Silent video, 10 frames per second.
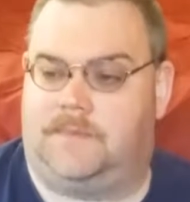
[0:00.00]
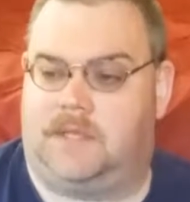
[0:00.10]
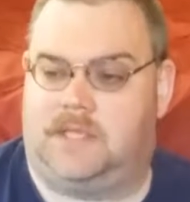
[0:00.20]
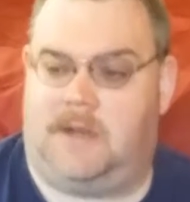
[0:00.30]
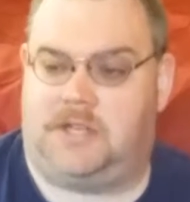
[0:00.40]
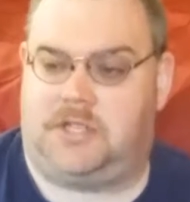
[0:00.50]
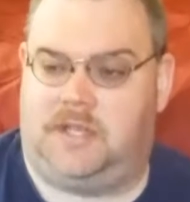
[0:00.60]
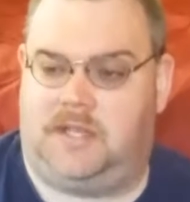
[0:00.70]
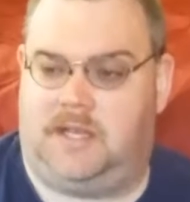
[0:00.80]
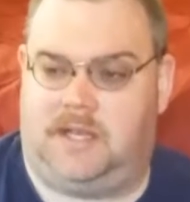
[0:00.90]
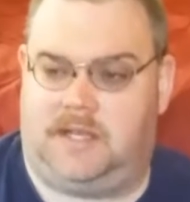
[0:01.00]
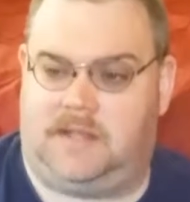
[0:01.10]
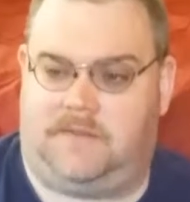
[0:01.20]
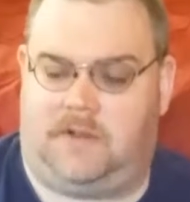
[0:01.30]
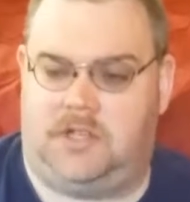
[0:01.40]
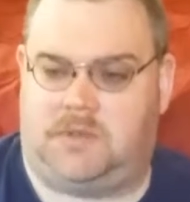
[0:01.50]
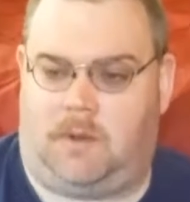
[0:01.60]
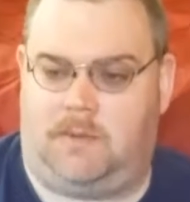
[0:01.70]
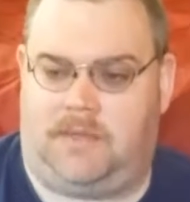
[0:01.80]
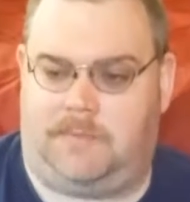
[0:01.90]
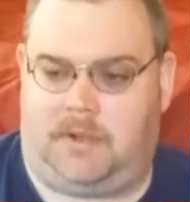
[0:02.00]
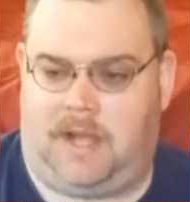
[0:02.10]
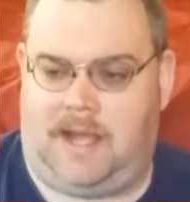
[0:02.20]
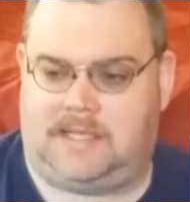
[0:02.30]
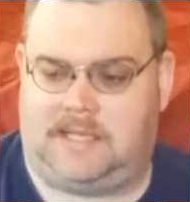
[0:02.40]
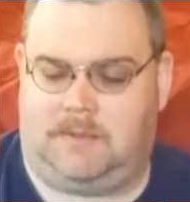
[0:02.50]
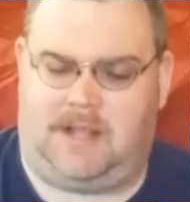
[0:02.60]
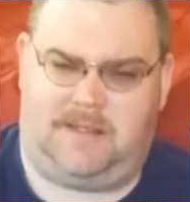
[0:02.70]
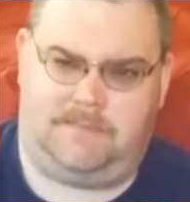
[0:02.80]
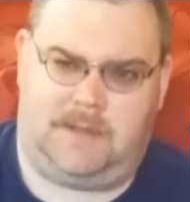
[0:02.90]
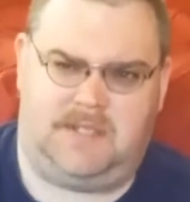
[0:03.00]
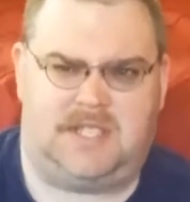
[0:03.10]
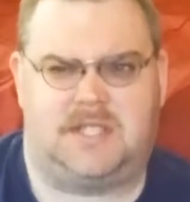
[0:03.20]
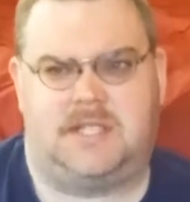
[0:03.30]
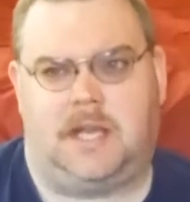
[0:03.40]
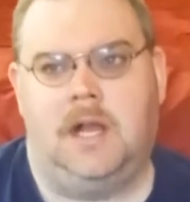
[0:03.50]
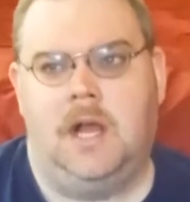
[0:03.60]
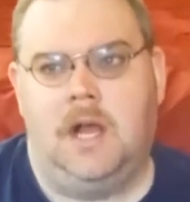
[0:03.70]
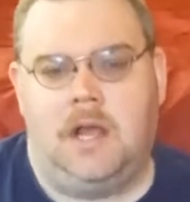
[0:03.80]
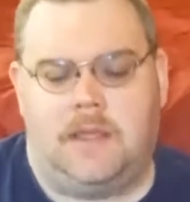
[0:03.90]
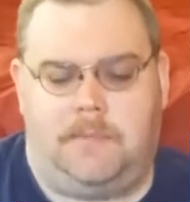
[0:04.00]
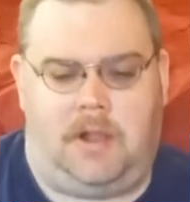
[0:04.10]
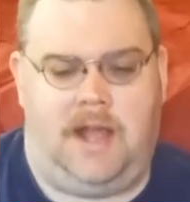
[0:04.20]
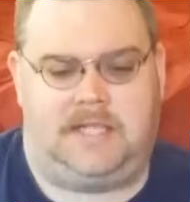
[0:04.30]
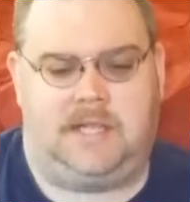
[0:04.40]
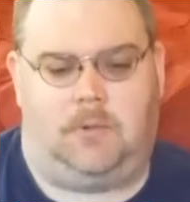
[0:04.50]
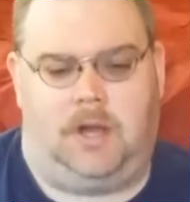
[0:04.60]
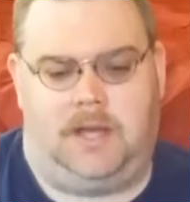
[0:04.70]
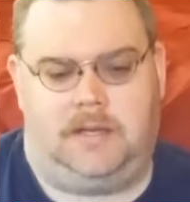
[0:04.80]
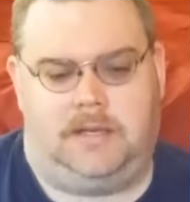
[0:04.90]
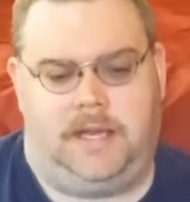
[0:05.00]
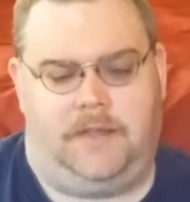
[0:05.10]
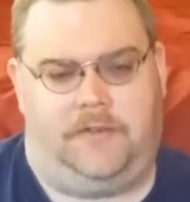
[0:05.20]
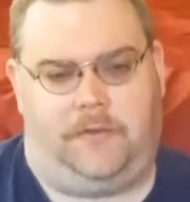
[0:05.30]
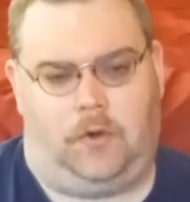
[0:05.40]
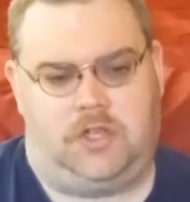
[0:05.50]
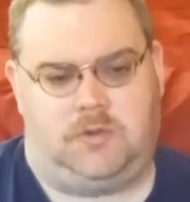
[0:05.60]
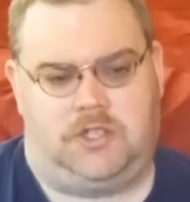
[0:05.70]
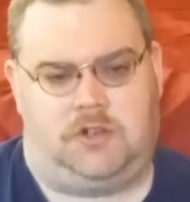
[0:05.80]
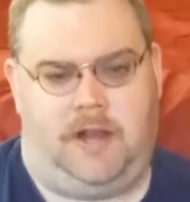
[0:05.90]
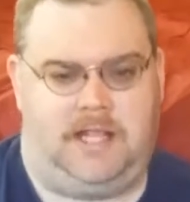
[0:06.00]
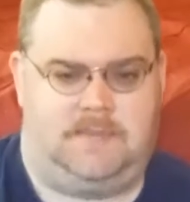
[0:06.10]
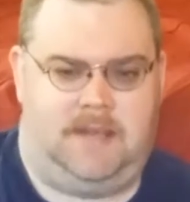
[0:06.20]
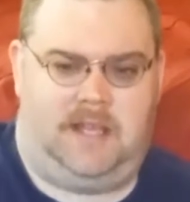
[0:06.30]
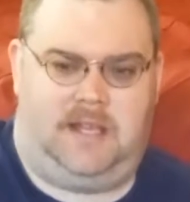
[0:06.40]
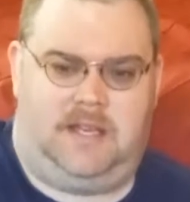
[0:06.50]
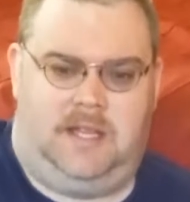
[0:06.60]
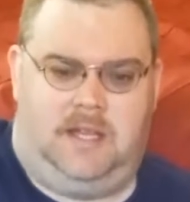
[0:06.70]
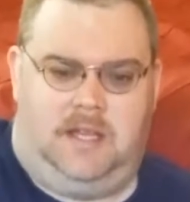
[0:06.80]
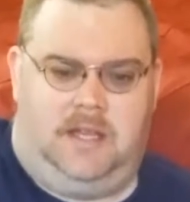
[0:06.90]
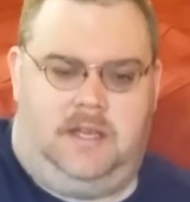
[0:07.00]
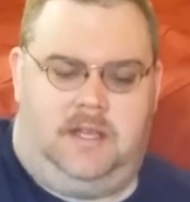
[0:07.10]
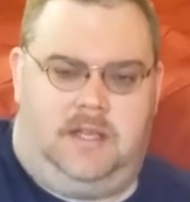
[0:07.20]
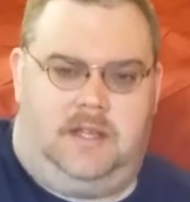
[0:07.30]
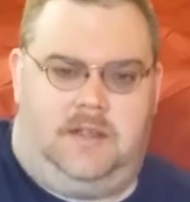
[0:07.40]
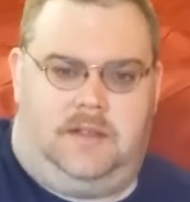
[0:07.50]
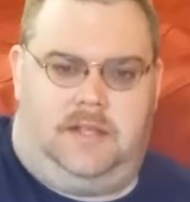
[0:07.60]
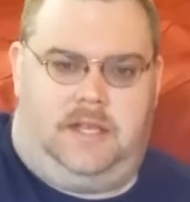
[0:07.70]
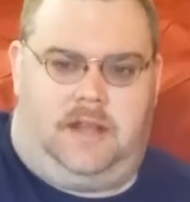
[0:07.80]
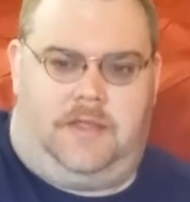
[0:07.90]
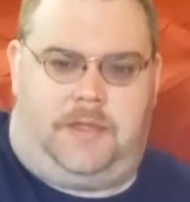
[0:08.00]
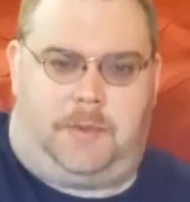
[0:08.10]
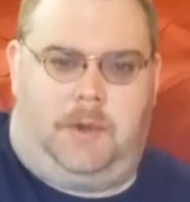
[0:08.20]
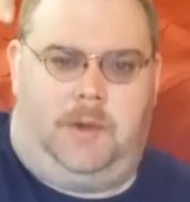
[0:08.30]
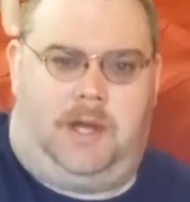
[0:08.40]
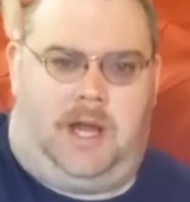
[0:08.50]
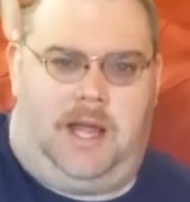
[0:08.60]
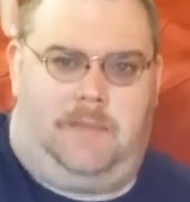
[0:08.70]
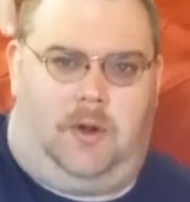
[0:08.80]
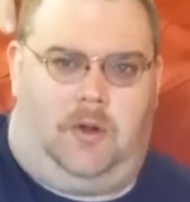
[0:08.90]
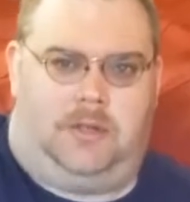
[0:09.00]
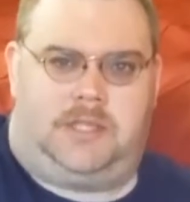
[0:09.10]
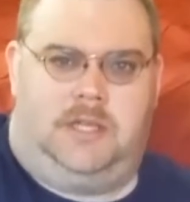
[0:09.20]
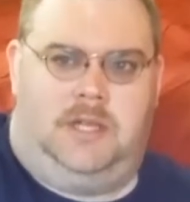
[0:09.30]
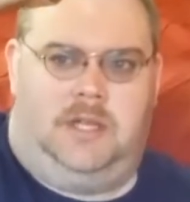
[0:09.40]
especially the first one with the plastic, well, that was actually the second. The plastic one, the force was transmitted, through an eye bolt